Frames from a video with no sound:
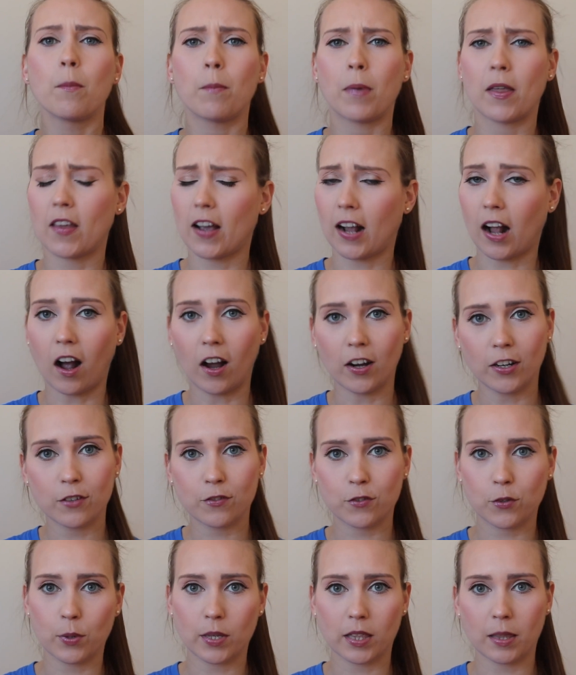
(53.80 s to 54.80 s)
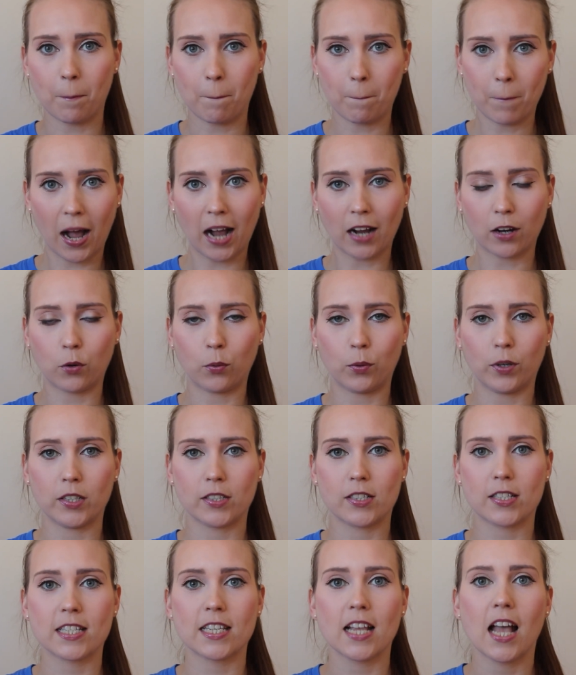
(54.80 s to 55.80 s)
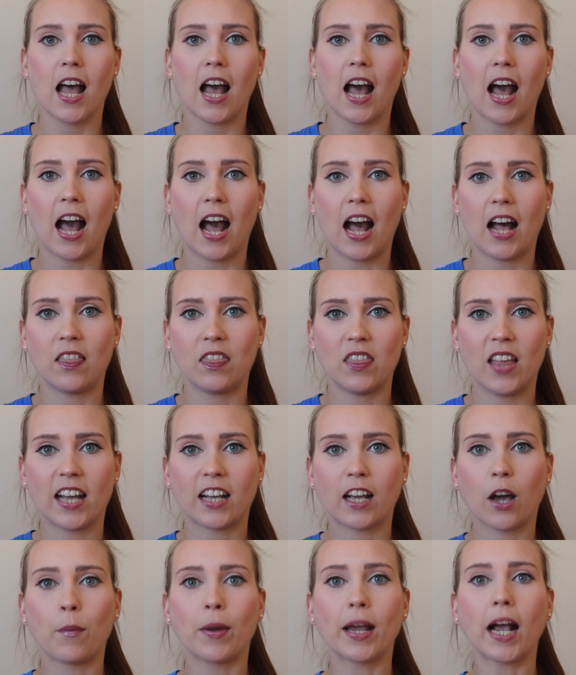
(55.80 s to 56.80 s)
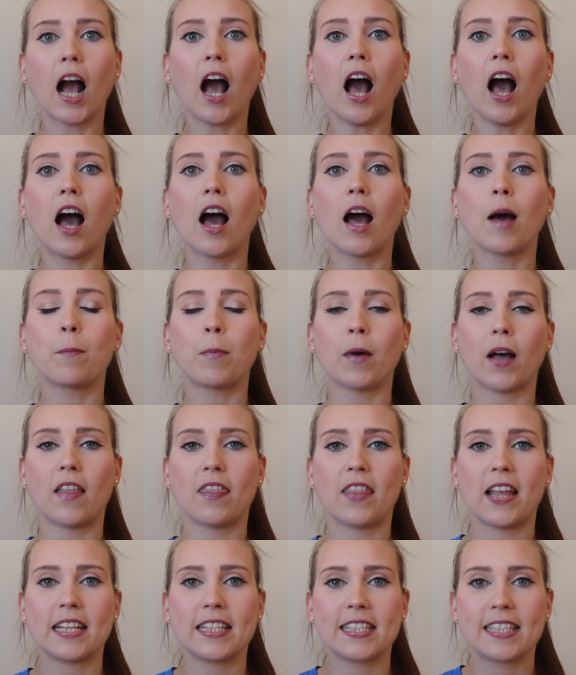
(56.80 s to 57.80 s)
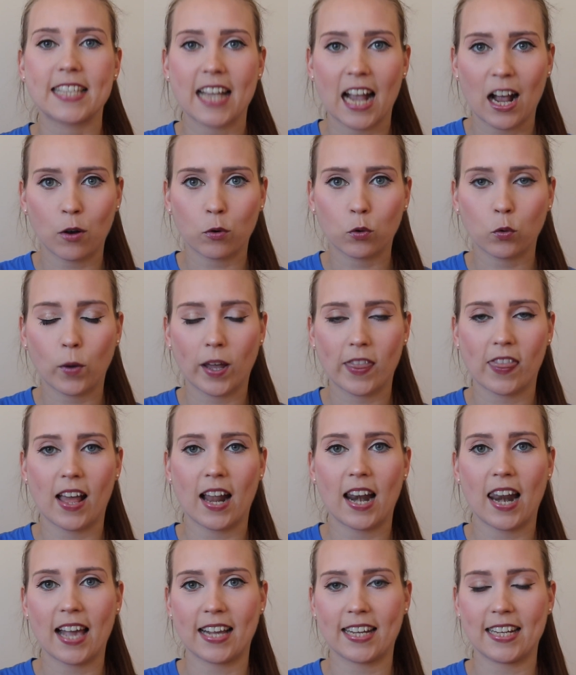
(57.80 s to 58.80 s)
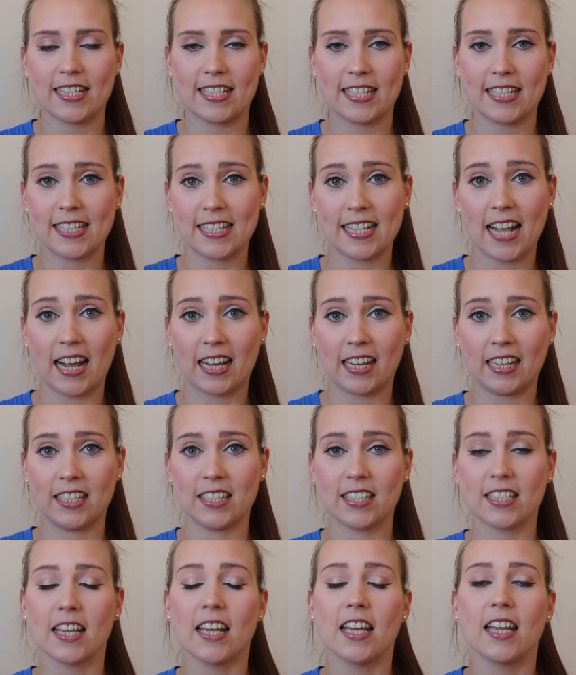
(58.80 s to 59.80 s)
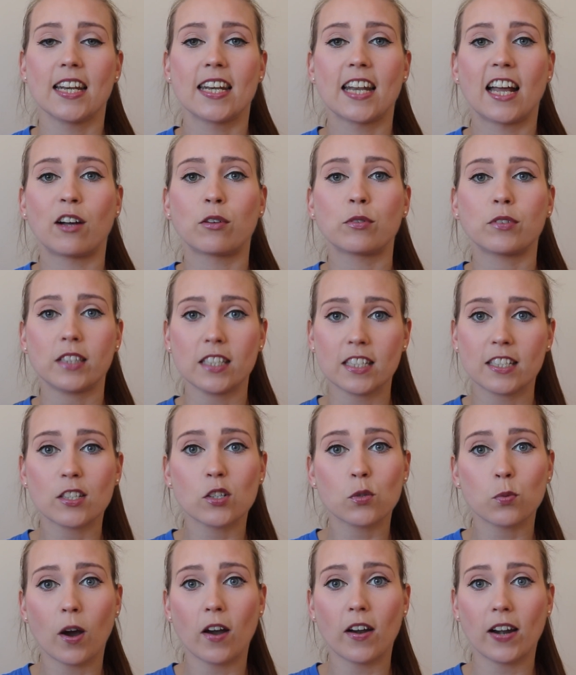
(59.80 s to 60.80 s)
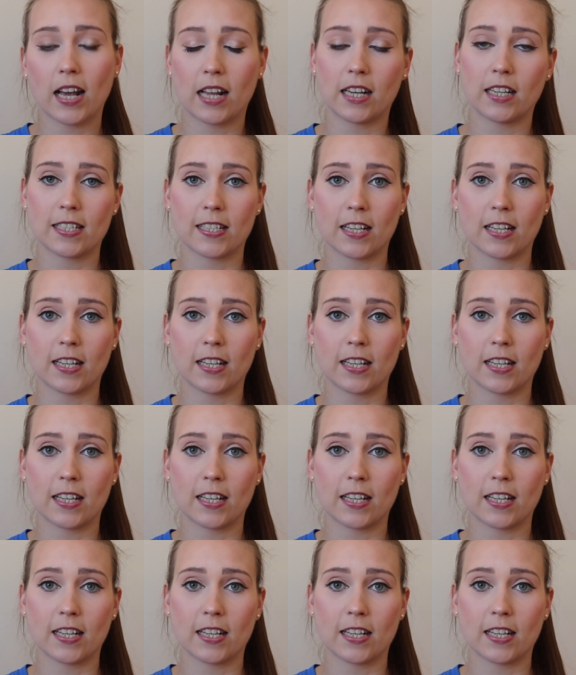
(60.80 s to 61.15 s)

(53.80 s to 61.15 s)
but they're kind of doing them backwards, and they're going up and then down when their leg is in second. Now, this is where an à la